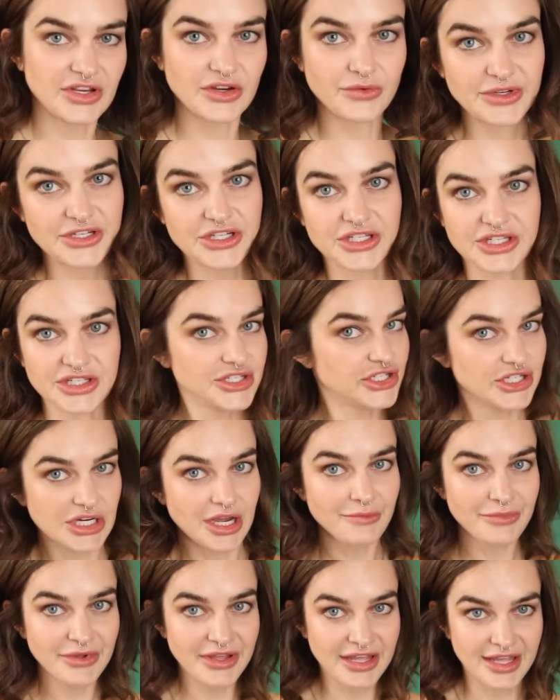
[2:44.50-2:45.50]
we just
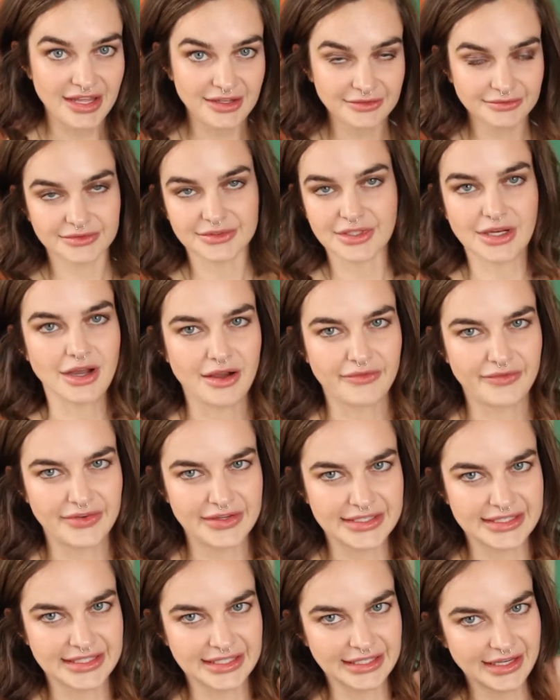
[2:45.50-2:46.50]
jump in.
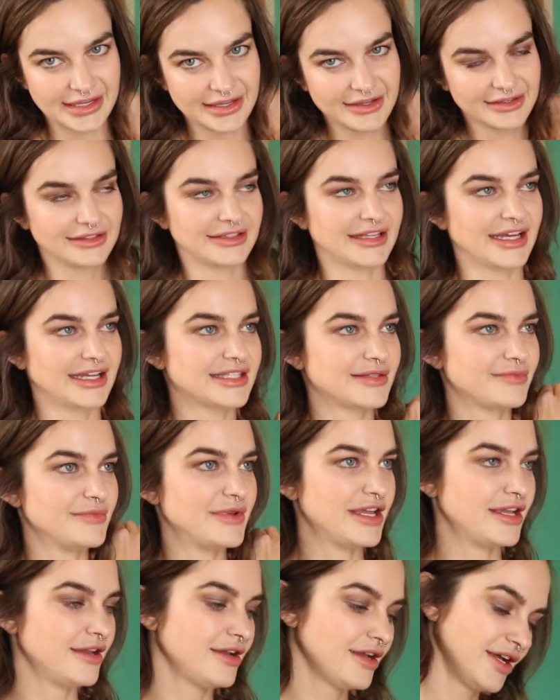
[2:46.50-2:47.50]
Obviously, that's
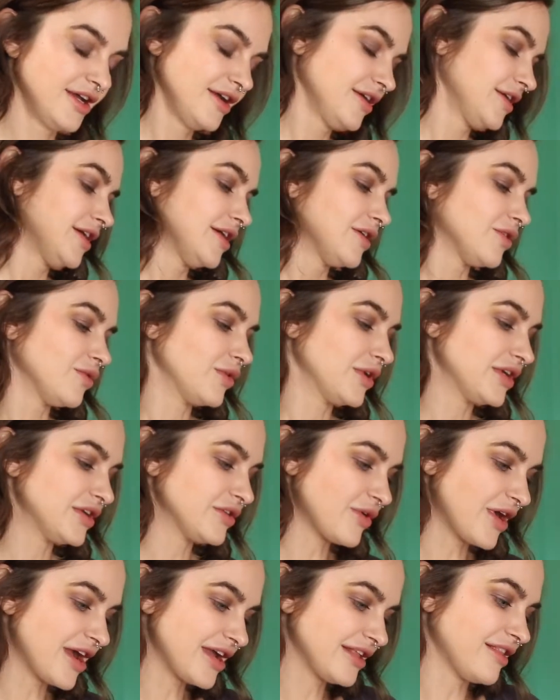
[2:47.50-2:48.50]
me. When
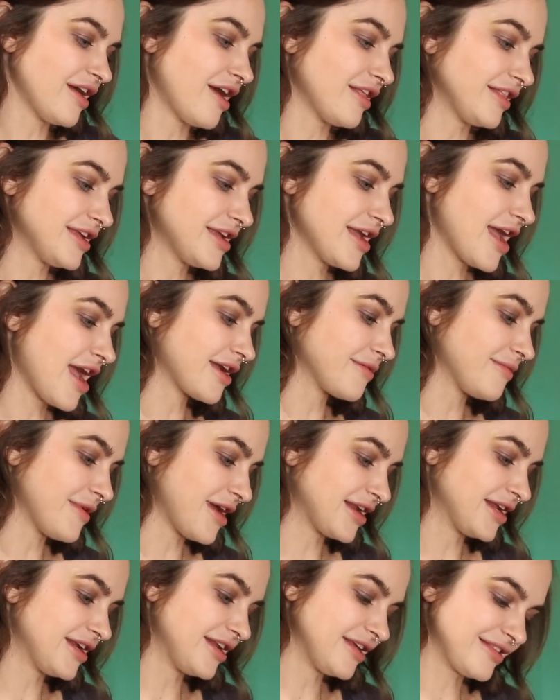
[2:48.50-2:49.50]
do I lollygag
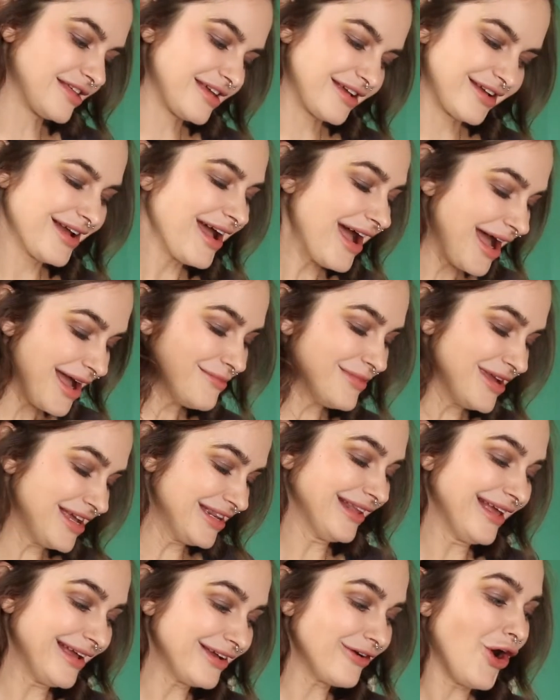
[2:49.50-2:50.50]
about anything? I
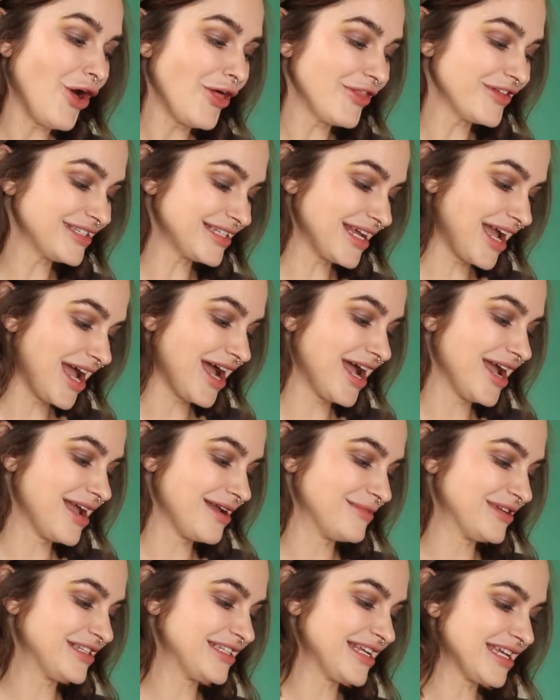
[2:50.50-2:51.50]
mean, like all the
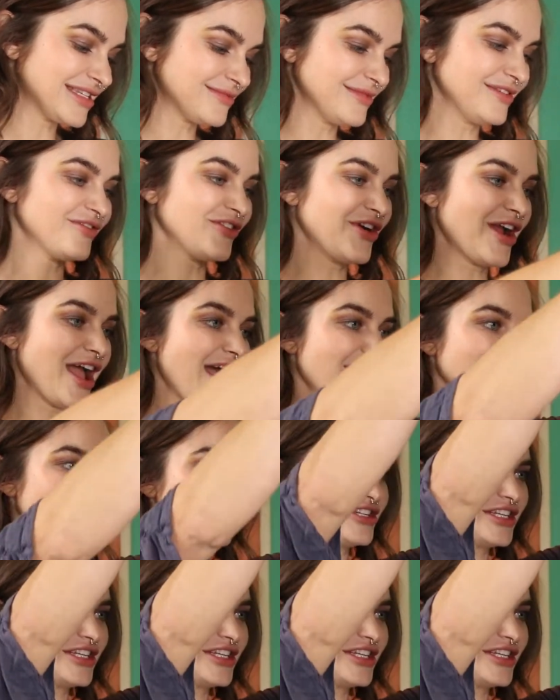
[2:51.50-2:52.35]
time. It takes me forever